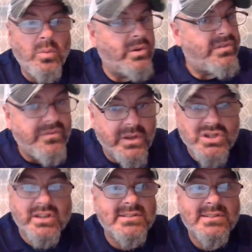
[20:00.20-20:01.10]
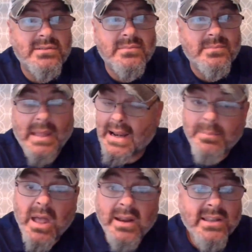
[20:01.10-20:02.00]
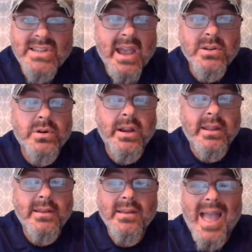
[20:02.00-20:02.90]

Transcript: was vicious. And I'm not exaggerating.